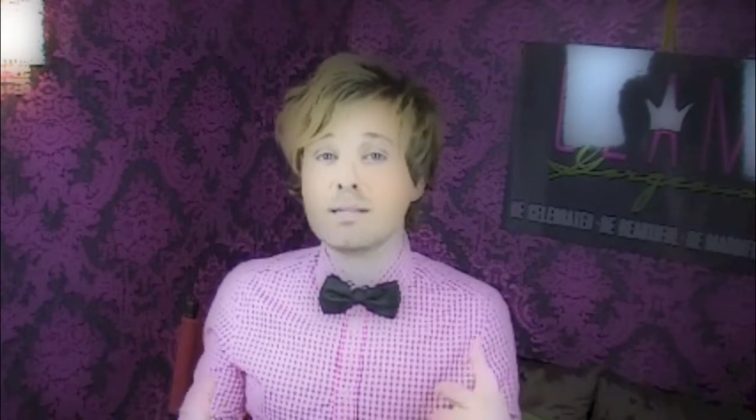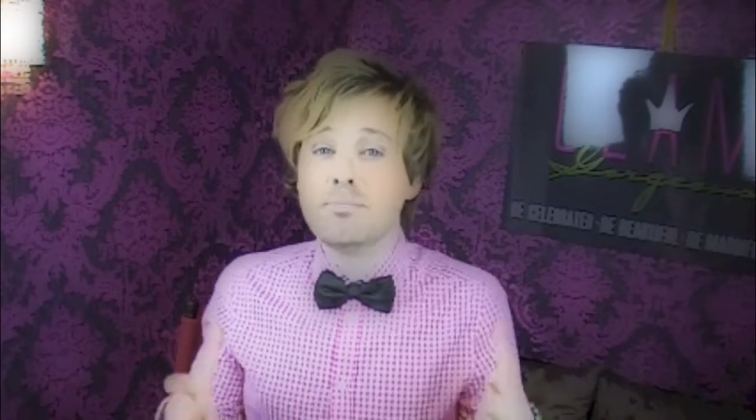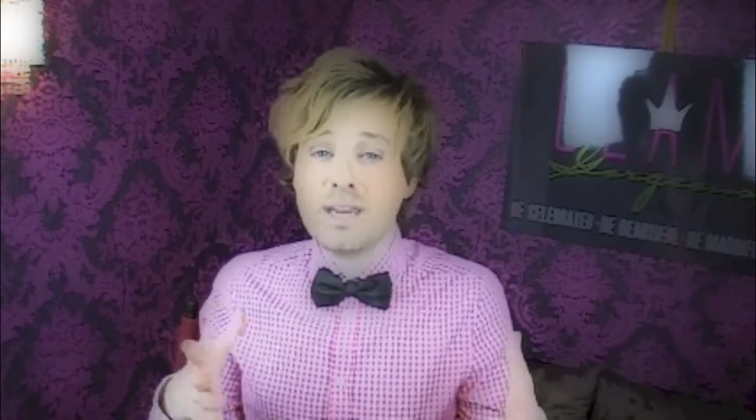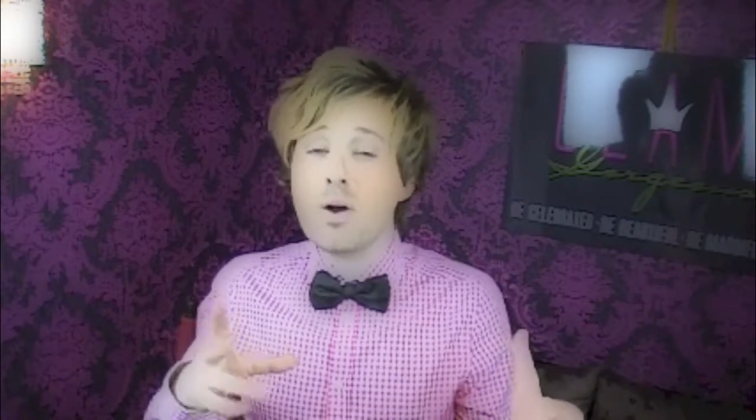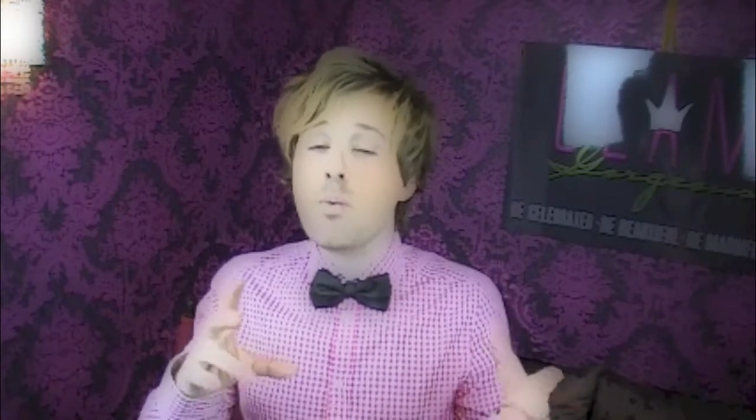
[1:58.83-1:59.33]

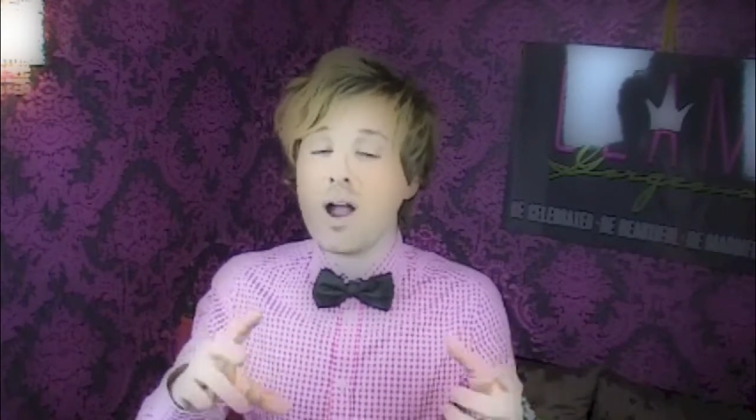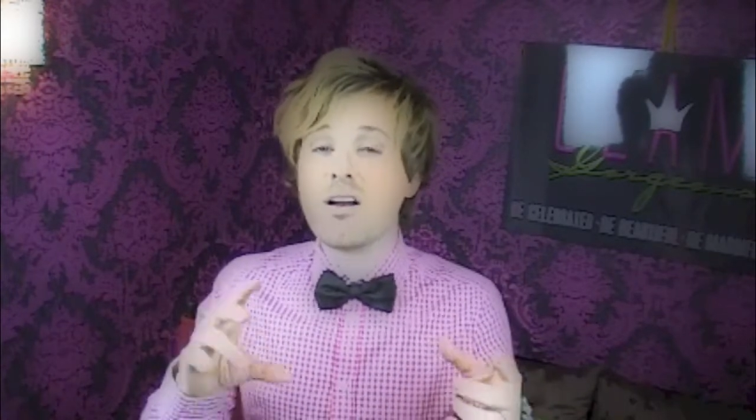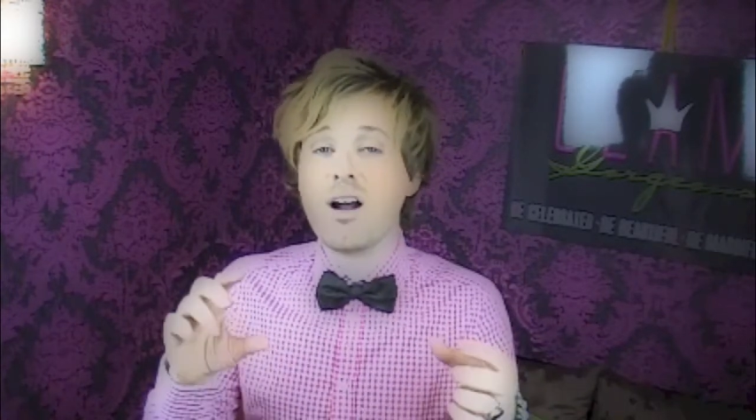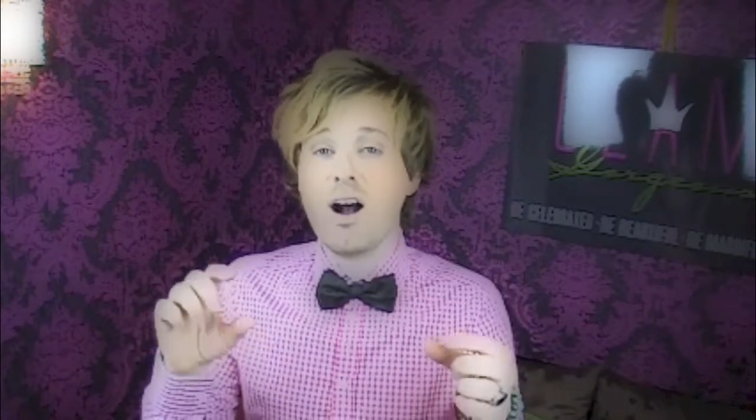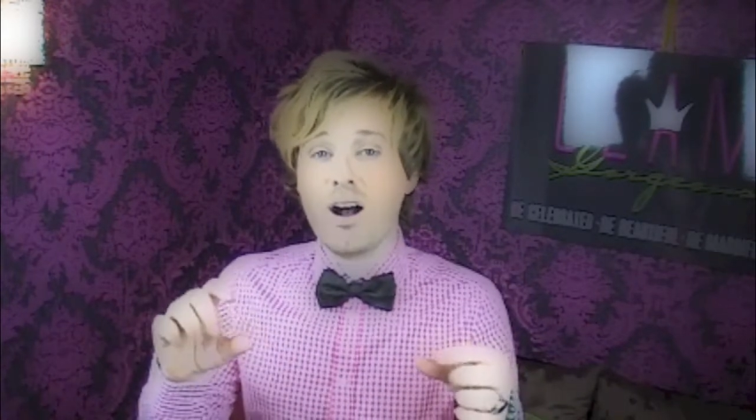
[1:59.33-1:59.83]
be
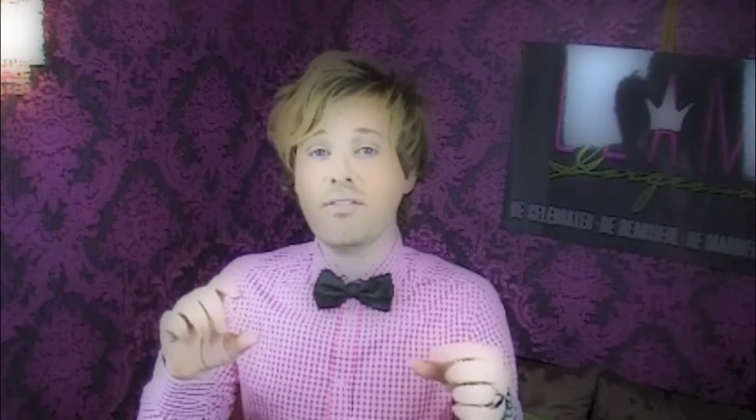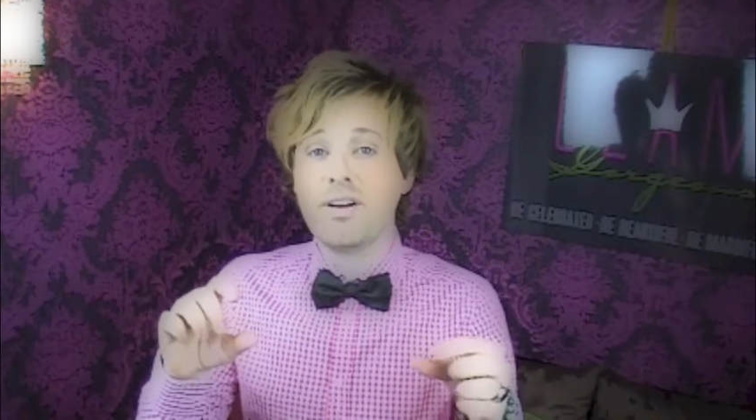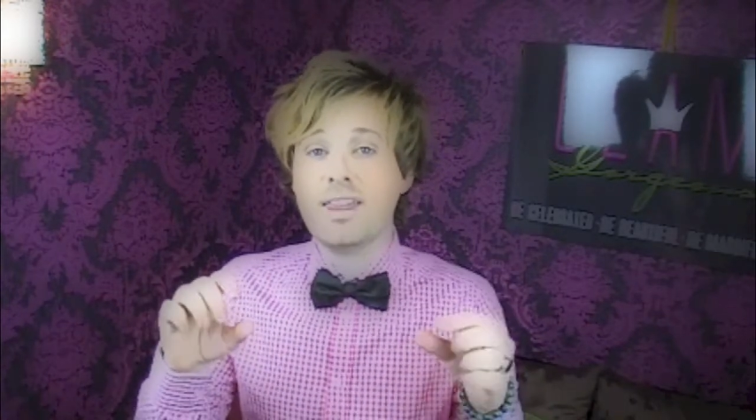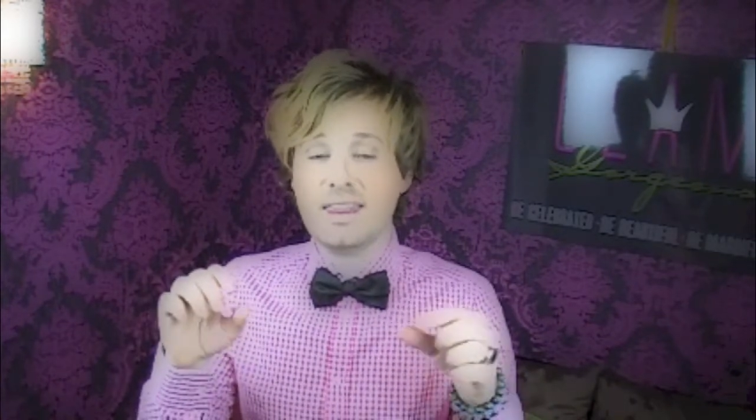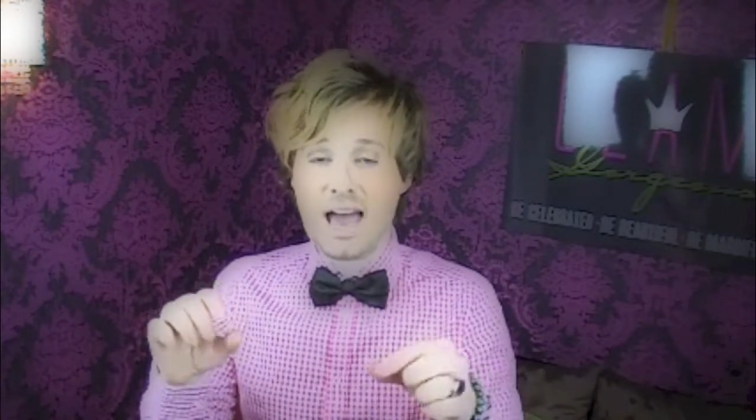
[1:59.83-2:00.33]
aware of
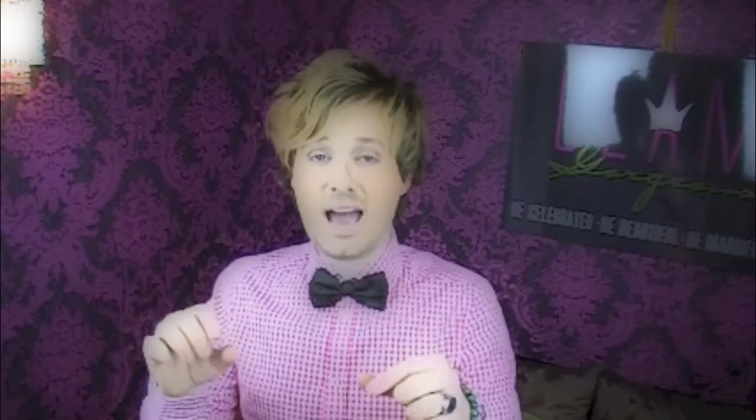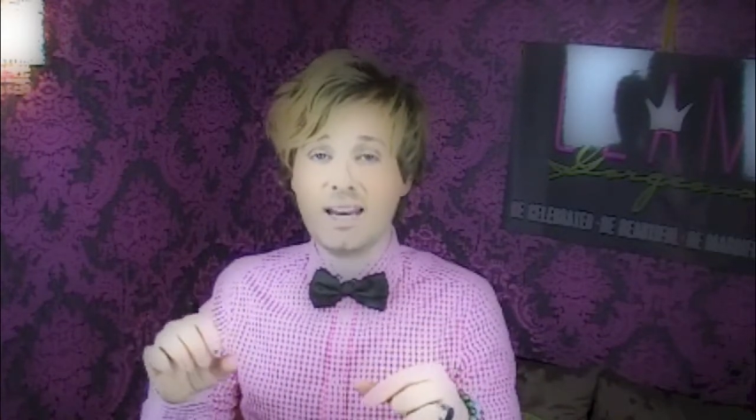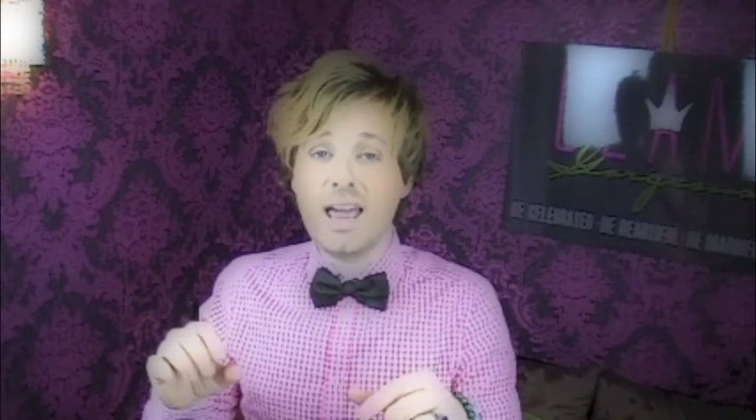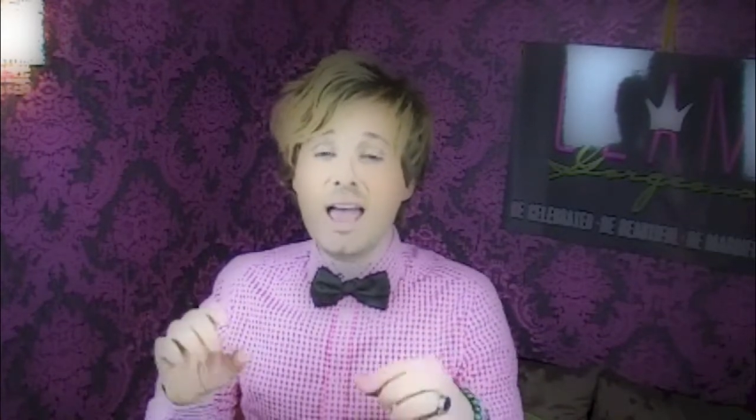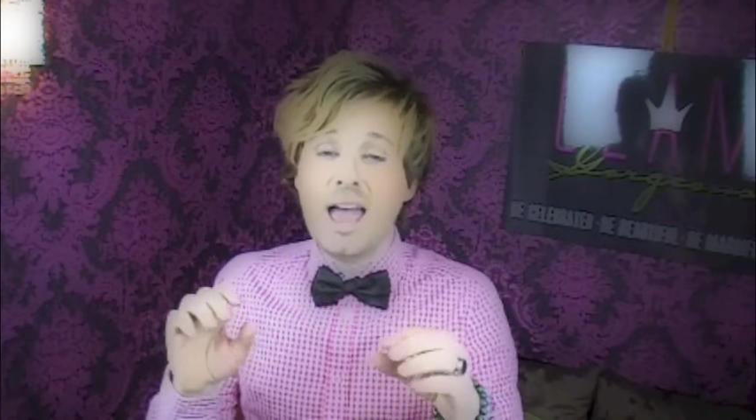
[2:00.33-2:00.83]

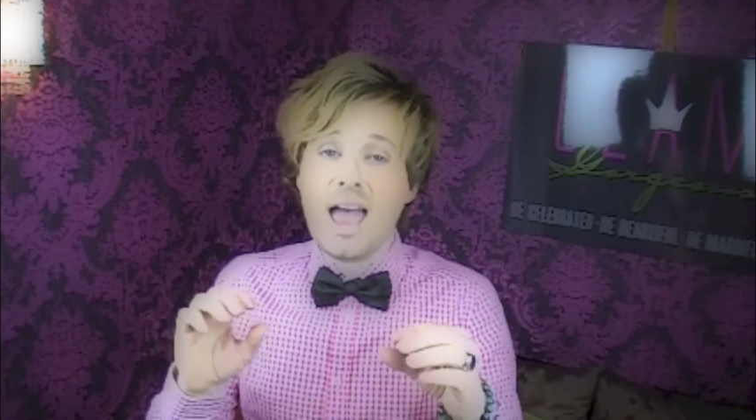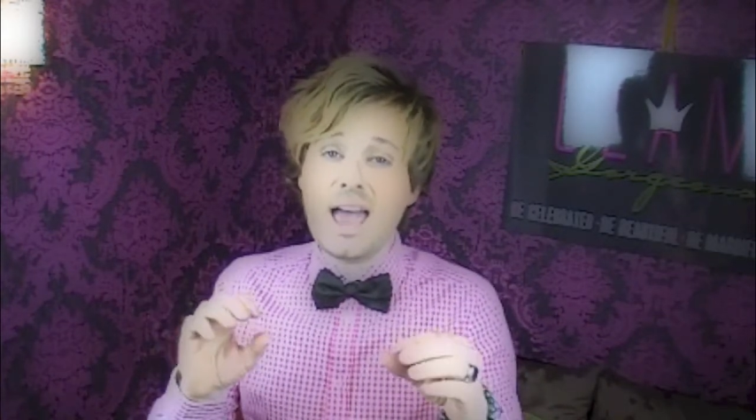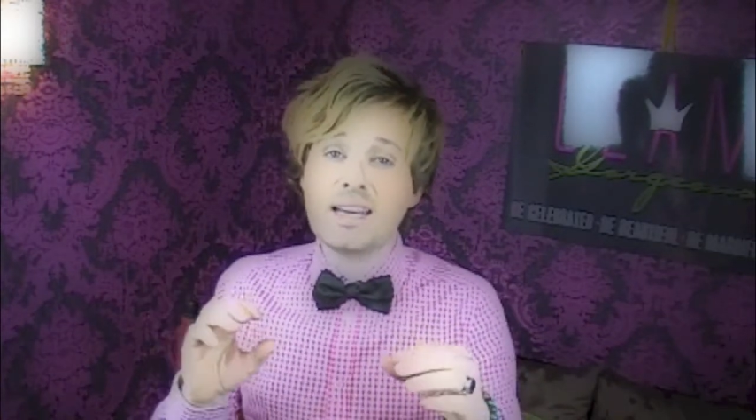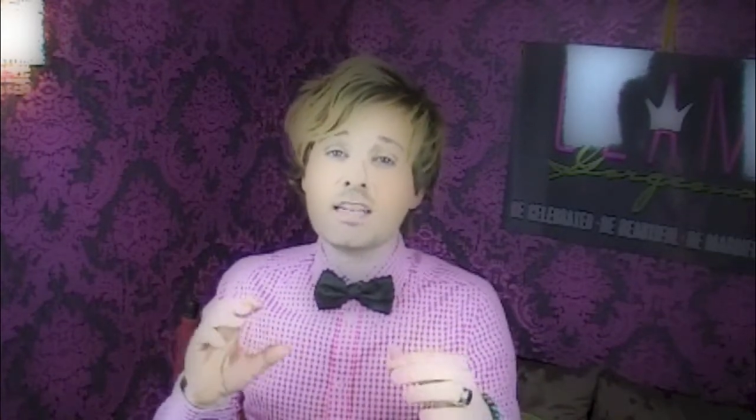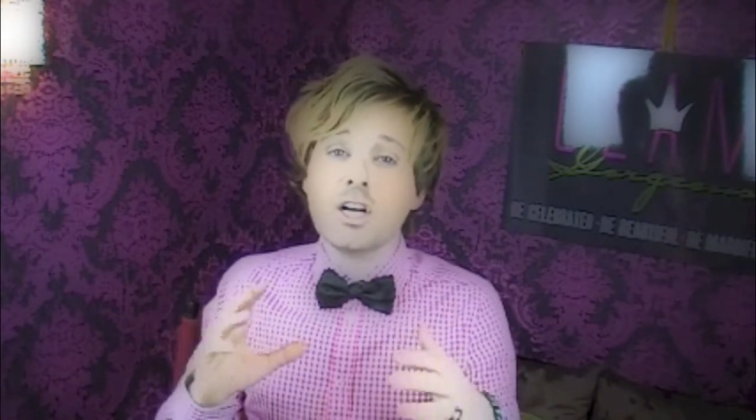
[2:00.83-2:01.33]
that
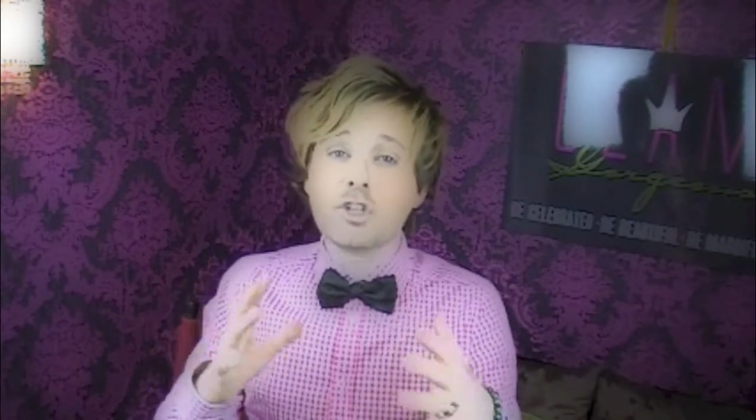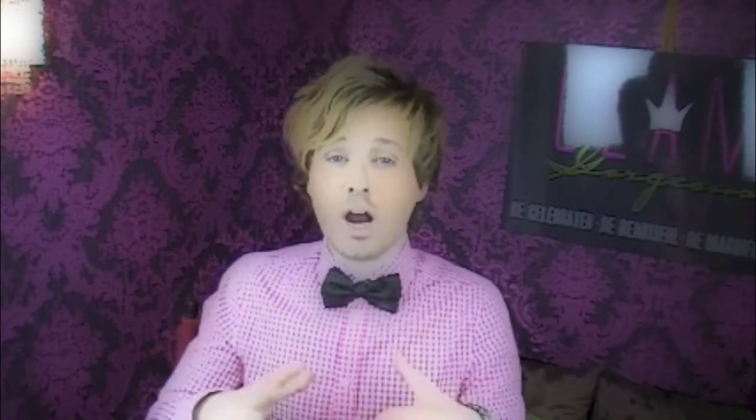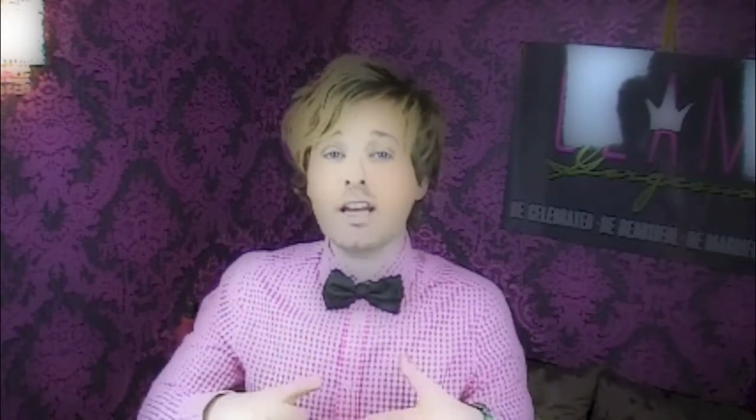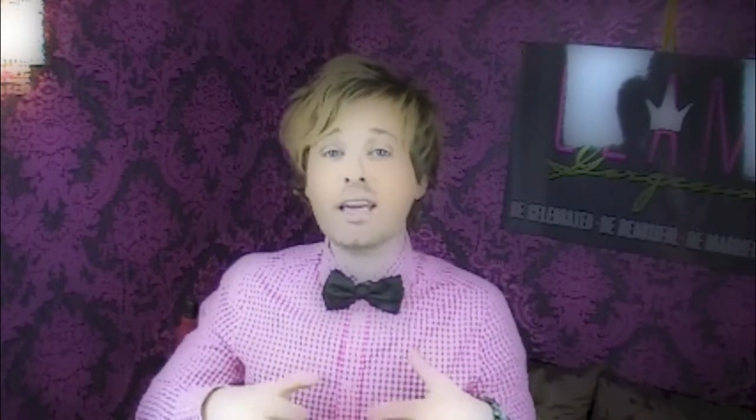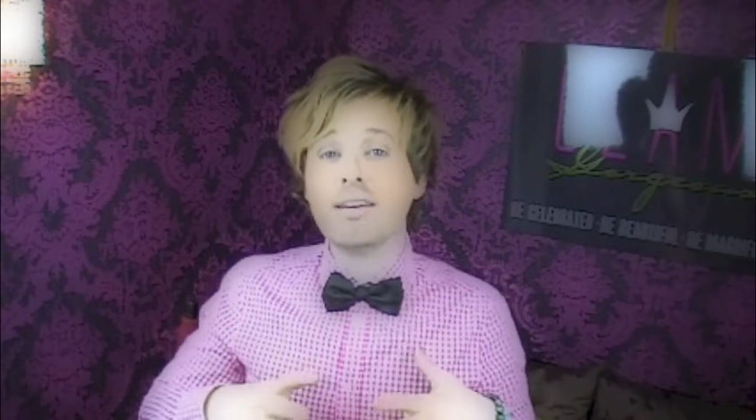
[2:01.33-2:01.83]
and
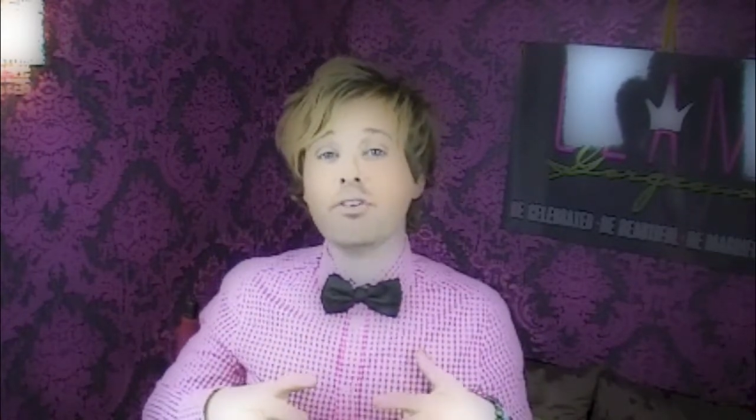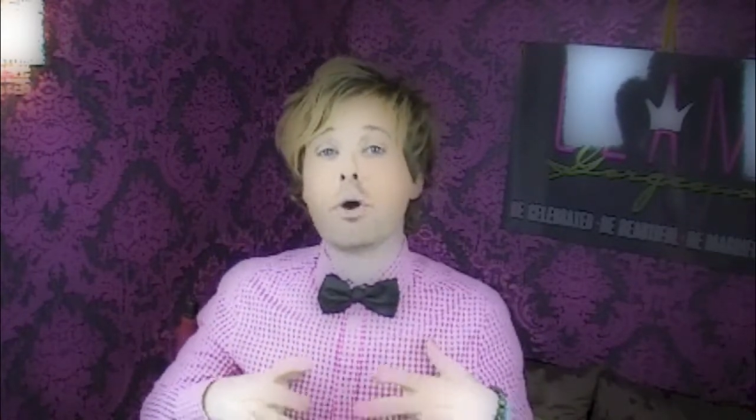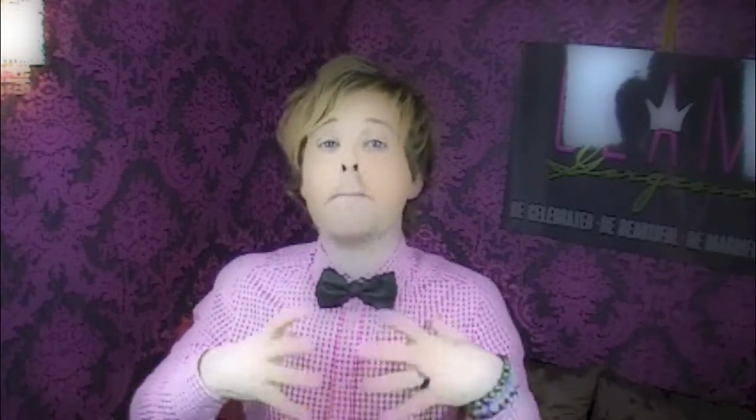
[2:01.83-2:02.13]
try to give your